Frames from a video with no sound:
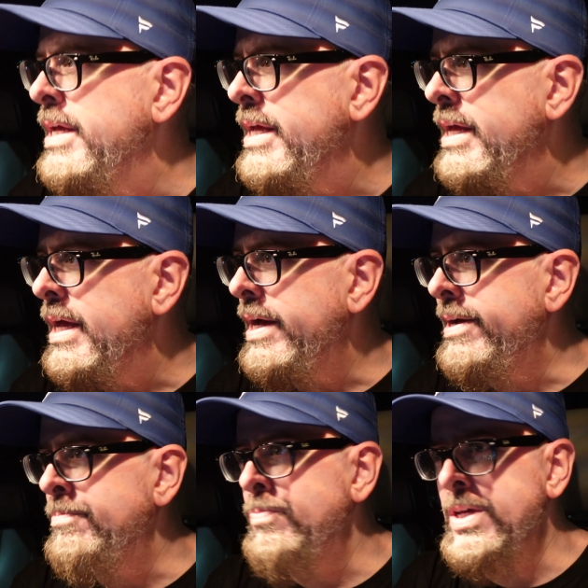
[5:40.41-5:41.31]
Yes.
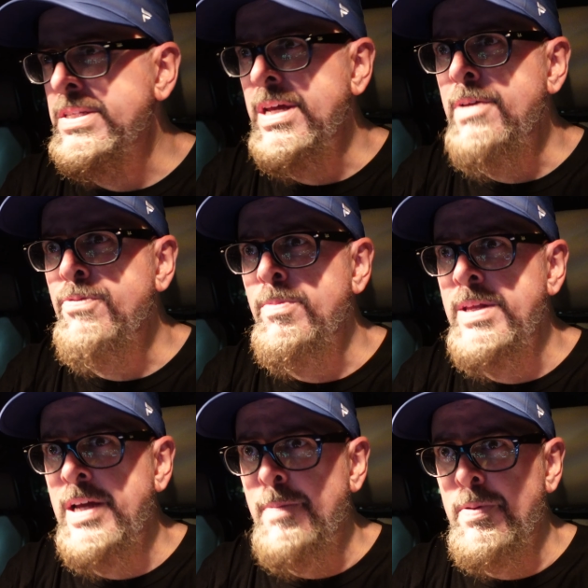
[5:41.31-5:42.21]
Um, aside from
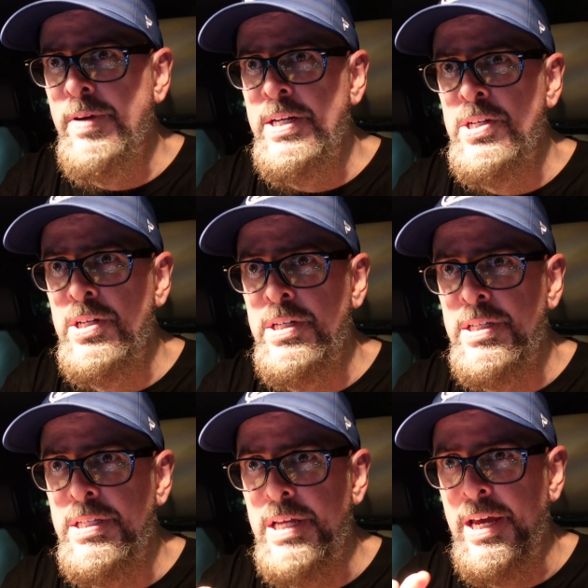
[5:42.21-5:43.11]
the
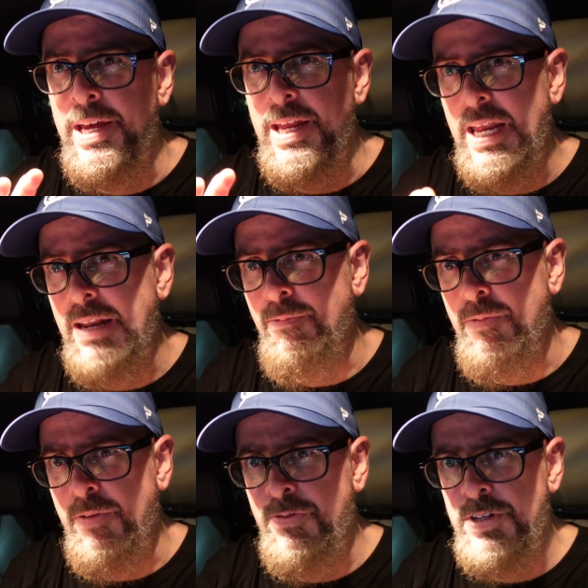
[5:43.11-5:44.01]
operations uh,
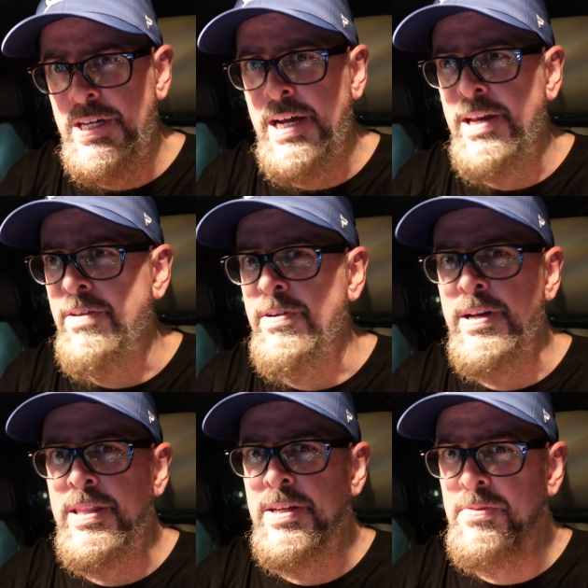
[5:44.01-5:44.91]
when we first got here
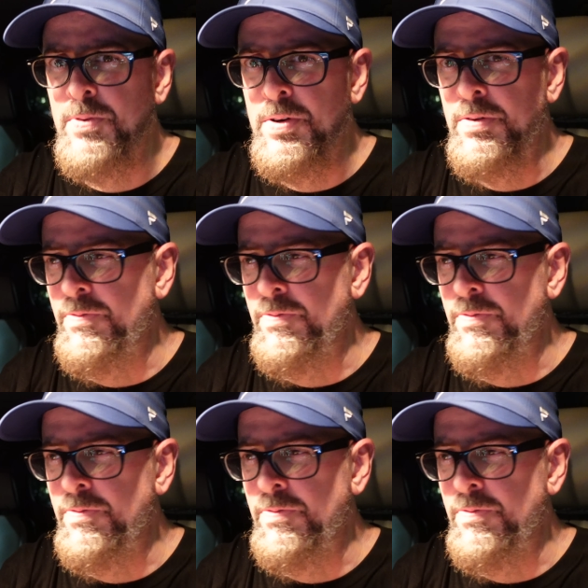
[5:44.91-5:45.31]
and things were